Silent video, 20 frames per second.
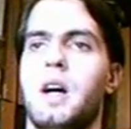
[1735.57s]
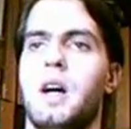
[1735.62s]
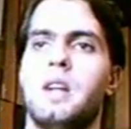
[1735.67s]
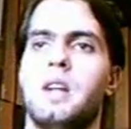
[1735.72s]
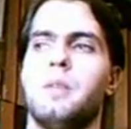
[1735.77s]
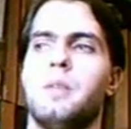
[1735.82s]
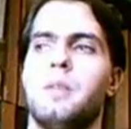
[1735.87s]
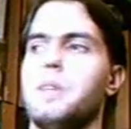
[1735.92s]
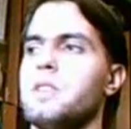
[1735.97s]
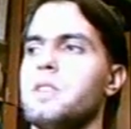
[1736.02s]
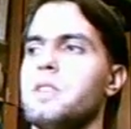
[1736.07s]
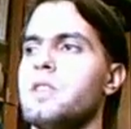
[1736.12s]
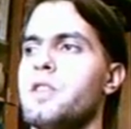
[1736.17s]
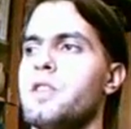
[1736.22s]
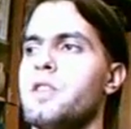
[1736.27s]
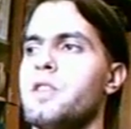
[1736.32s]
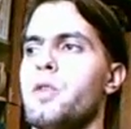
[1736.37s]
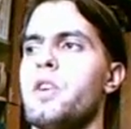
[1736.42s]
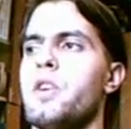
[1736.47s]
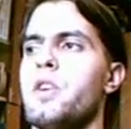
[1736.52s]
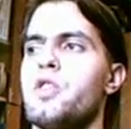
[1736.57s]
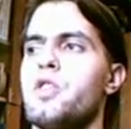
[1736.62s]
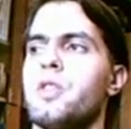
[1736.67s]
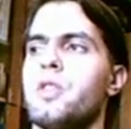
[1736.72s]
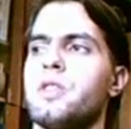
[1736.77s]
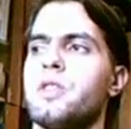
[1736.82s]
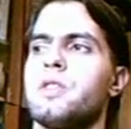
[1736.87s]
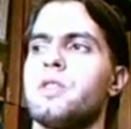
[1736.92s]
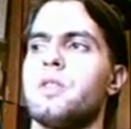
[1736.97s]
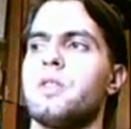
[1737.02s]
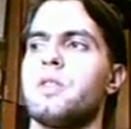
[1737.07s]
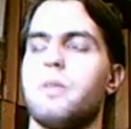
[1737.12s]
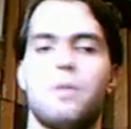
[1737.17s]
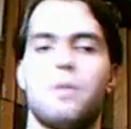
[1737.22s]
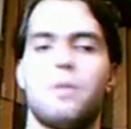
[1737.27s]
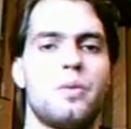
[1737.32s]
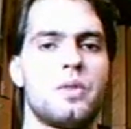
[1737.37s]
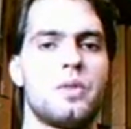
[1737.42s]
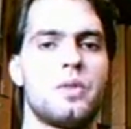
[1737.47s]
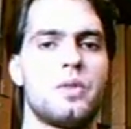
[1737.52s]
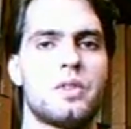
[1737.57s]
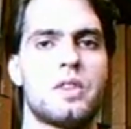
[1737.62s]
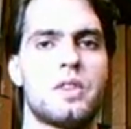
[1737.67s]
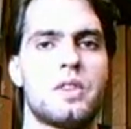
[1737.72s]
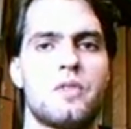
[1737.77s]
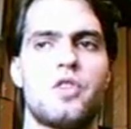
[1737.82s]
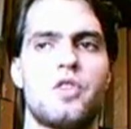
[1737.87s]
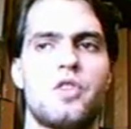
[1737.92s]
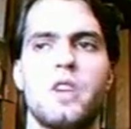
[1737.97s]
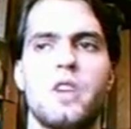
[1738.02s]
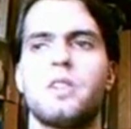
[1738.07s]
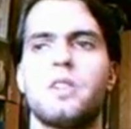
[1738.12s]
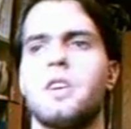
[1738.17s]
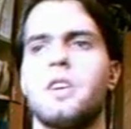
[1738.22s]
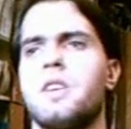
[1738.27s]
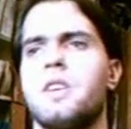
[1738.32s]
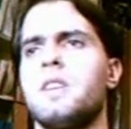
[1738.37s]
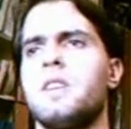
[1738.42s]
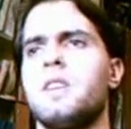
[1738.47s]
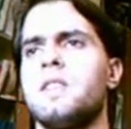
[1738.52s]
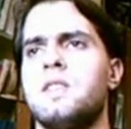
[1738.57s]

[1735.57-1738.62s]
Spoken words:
But the situation is, Shevchenko,